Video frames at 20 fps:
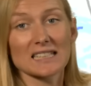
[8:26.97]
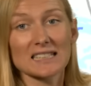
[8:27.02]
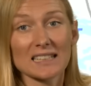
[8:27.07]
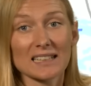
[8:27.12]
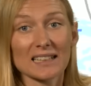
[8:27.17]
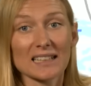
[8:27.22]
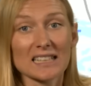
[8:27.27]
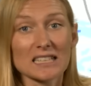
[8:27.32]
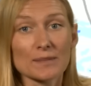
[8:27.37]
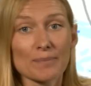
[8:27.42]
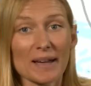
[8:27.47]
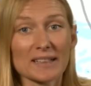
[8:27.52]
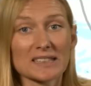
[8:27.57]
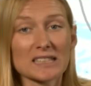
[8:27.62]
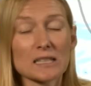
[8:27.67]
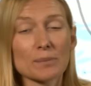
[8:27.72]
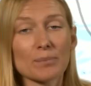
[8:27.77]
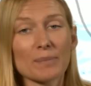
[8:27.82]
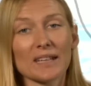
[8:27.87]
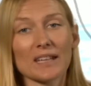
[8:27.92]
still
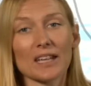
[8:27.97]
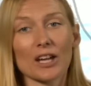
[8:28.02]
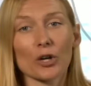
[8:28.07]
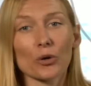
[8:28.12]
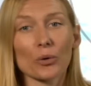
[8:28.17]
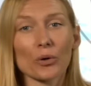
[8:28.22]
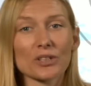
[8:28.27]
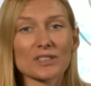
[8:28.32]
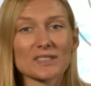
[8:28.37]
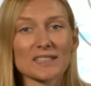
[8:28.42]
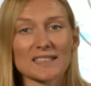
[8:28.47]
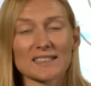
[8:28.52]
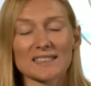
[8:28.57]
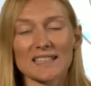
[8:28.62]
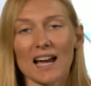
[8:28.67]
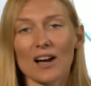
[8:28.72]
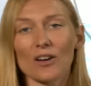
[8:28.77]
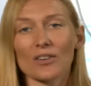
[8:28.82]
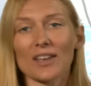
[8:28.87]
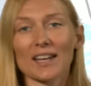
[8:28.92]
expected to be across the
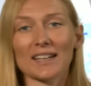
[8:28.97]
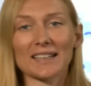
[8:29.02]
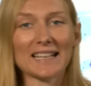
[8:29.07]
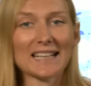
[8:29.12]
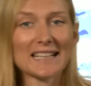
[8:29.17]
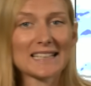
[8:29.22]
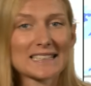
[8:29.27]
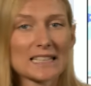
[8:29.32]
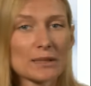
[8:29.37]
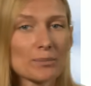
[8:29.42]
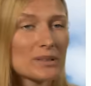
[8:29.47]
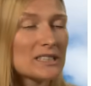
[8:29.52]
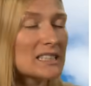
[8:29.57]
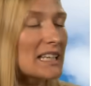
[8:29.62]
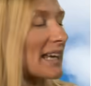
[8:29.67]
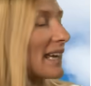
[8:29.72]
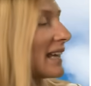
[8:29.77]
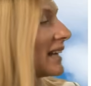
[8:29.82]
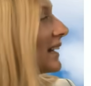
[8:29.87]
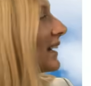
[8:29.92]
south and east in
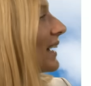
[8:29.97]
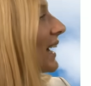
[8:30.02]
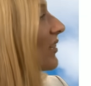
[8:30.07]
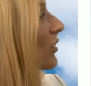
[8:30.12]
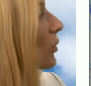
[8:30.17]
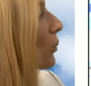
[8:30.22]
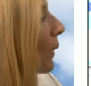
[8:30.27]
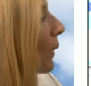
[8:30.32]
particular, and the